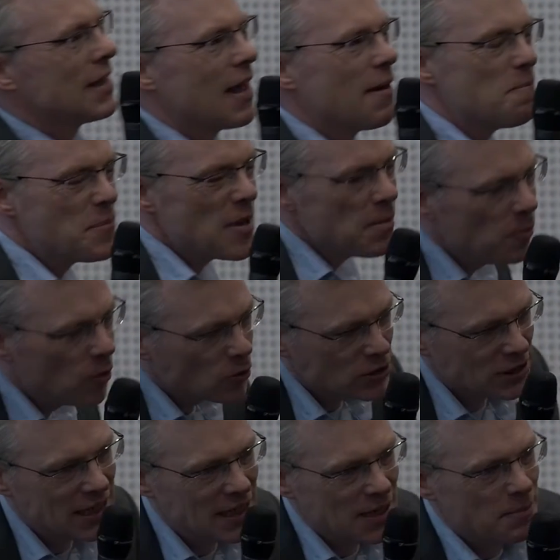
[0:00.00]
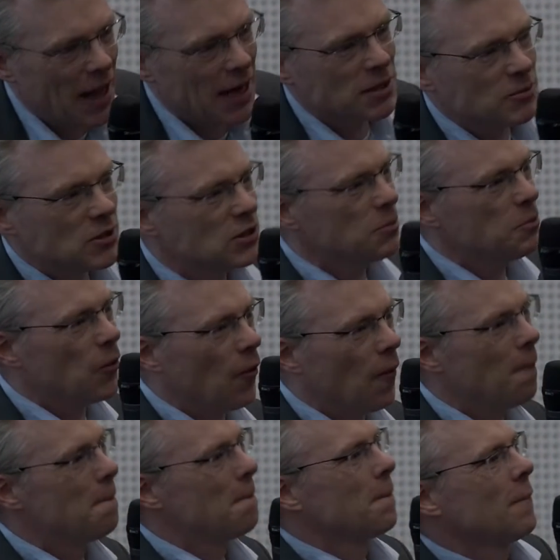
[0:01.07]
a bit more senior management support.
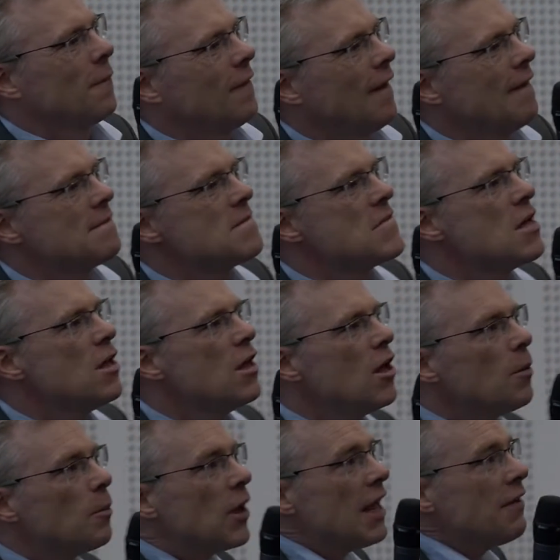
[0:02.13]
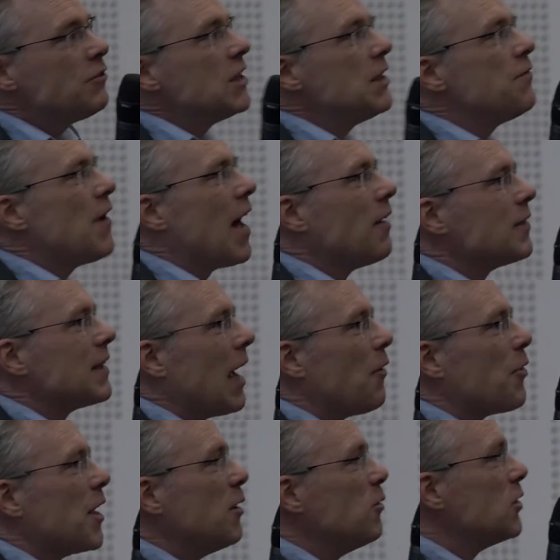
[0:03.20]
Right? But if she found
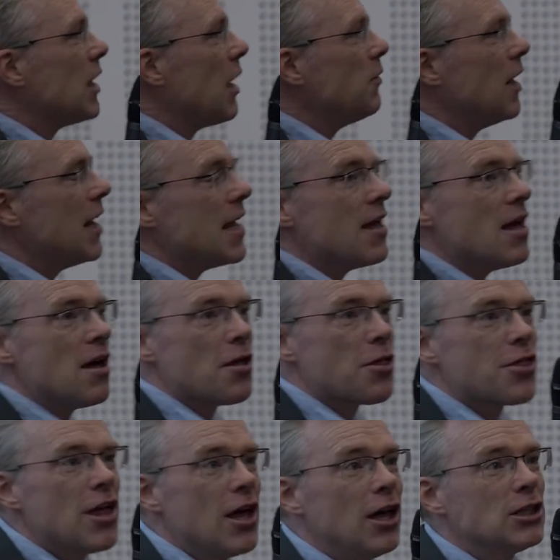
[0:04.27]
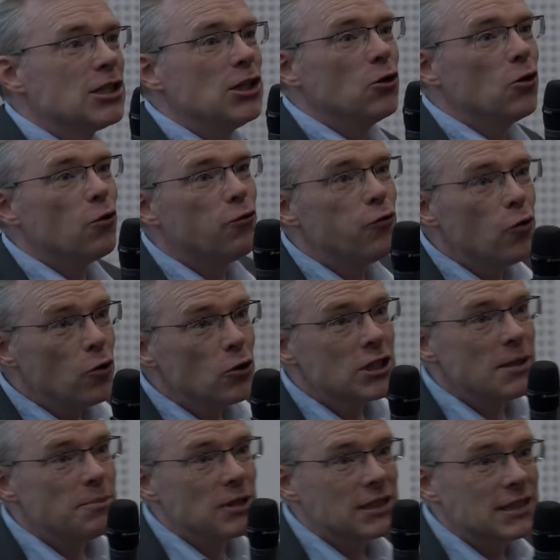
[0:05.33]
out that it was only 30 or
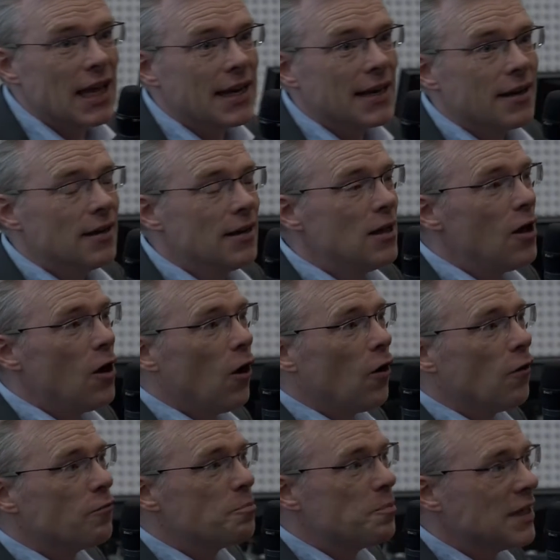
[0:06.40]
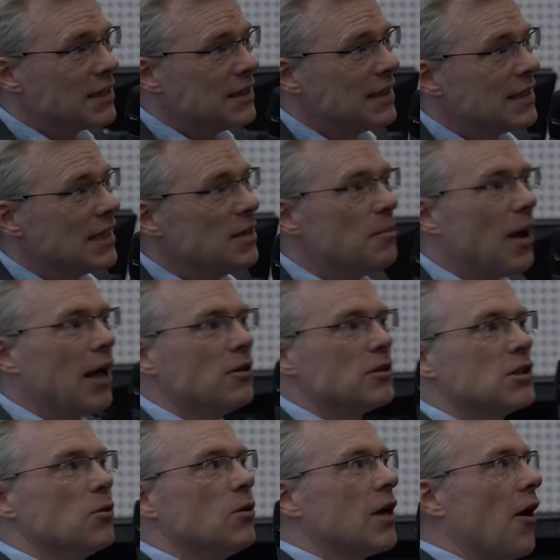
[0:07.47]
40% of business
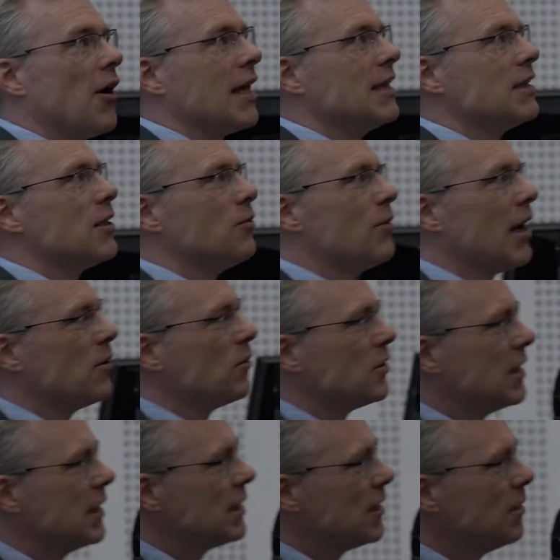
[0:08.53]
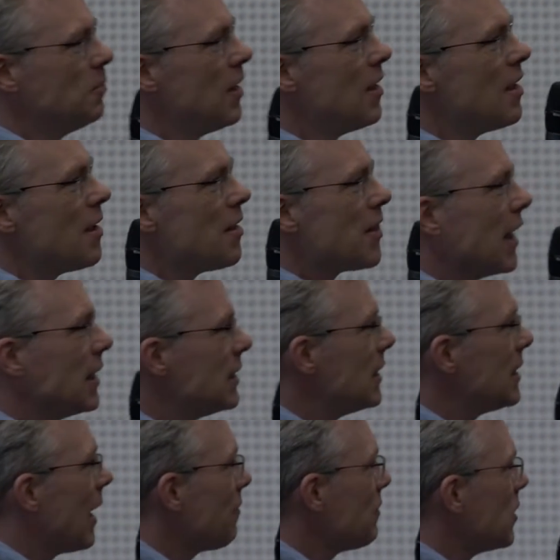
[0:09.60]
emails that were going into the record system, then
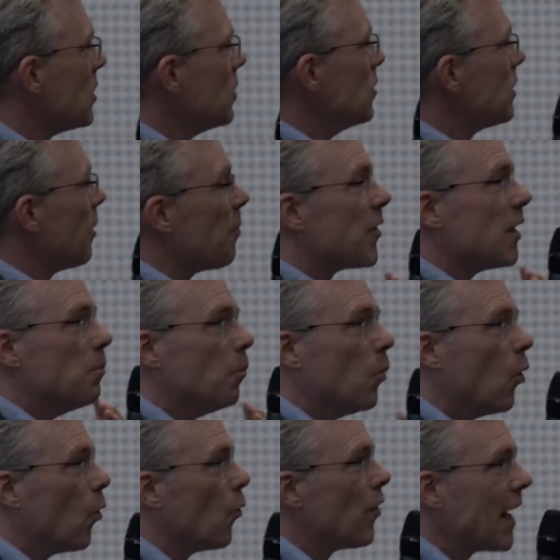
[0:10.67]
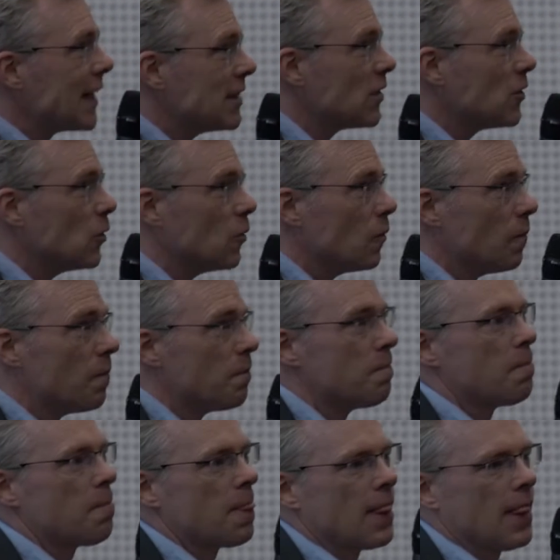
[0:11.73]
she'd have to do something more radical.
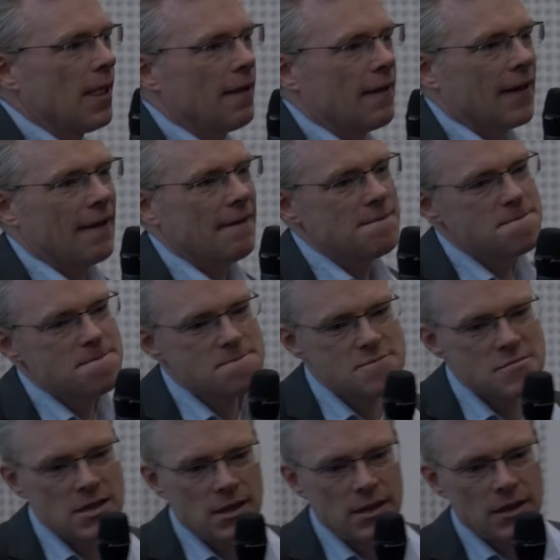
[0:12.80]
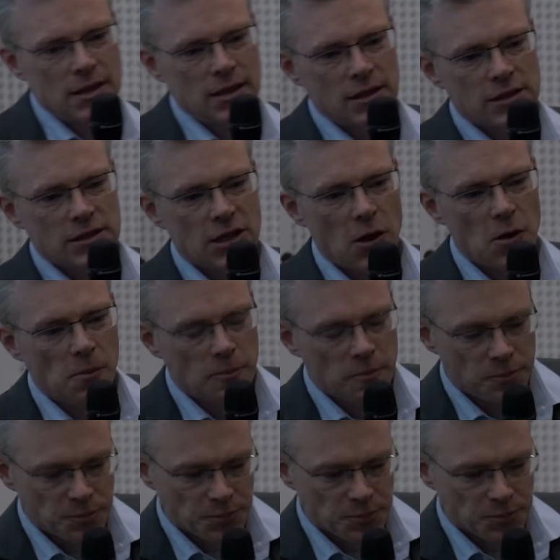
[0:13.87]
Okay. So